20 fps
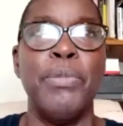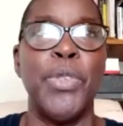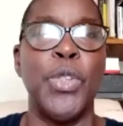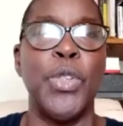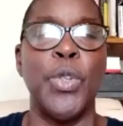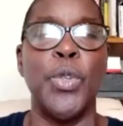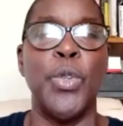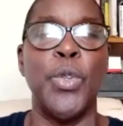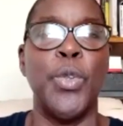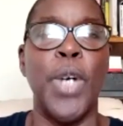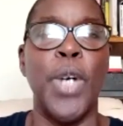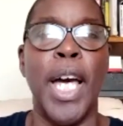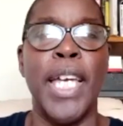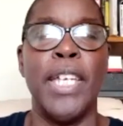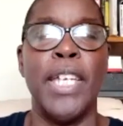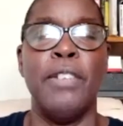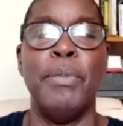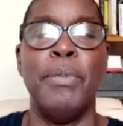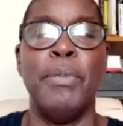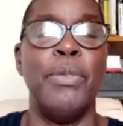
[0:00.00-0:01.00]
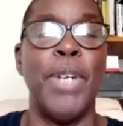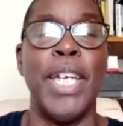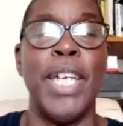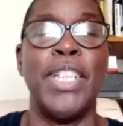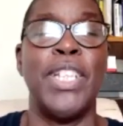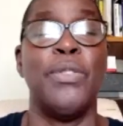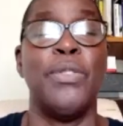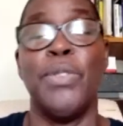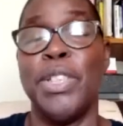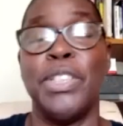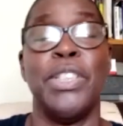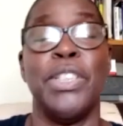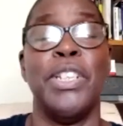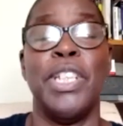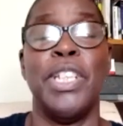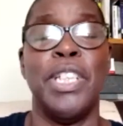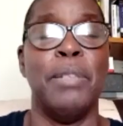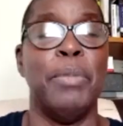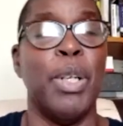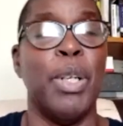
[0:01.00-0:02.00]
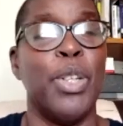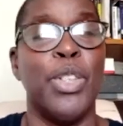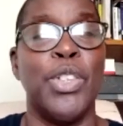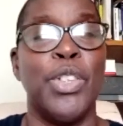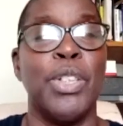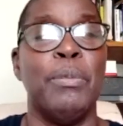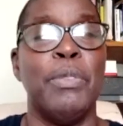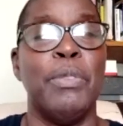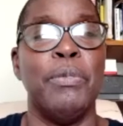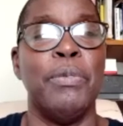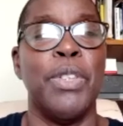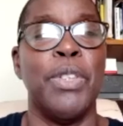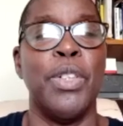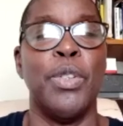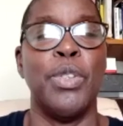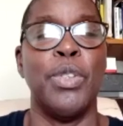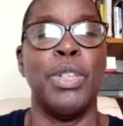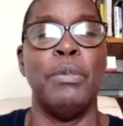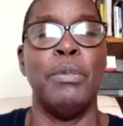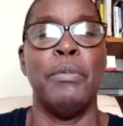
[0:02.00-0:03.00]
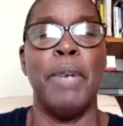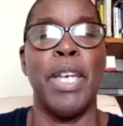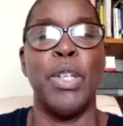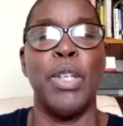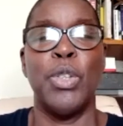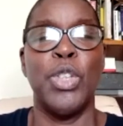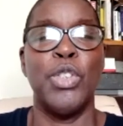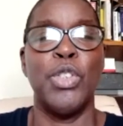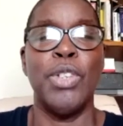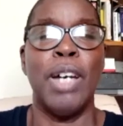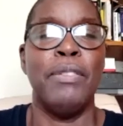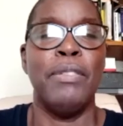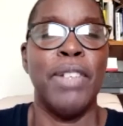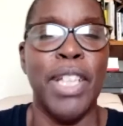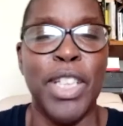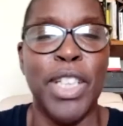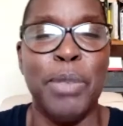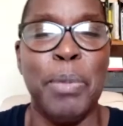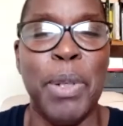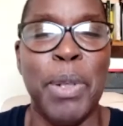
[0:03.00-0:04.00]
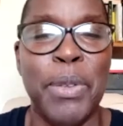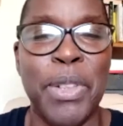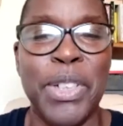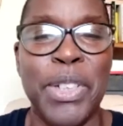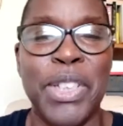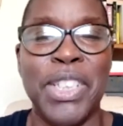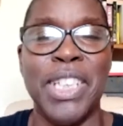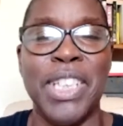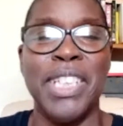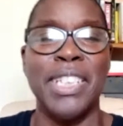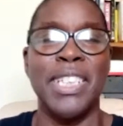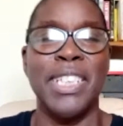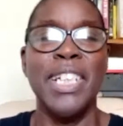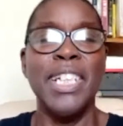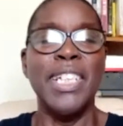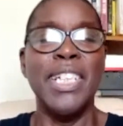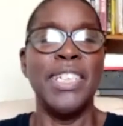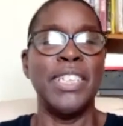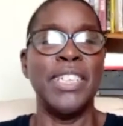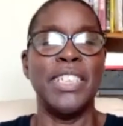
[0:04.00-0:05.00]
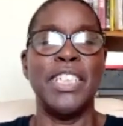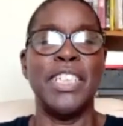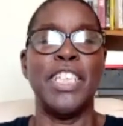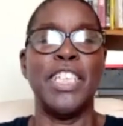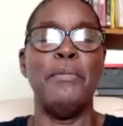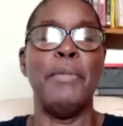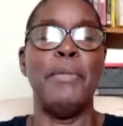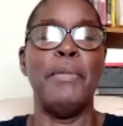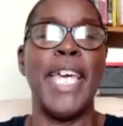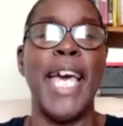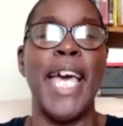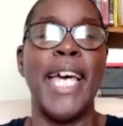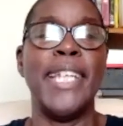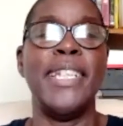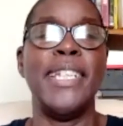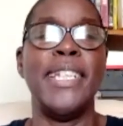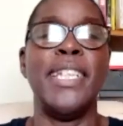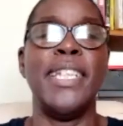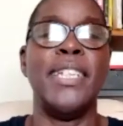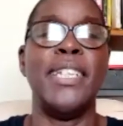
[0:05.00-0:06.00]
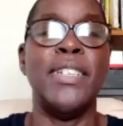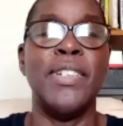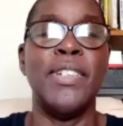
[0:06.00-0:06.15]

So I have been writing recently about some of my old travel experiences, just to keep my hand in.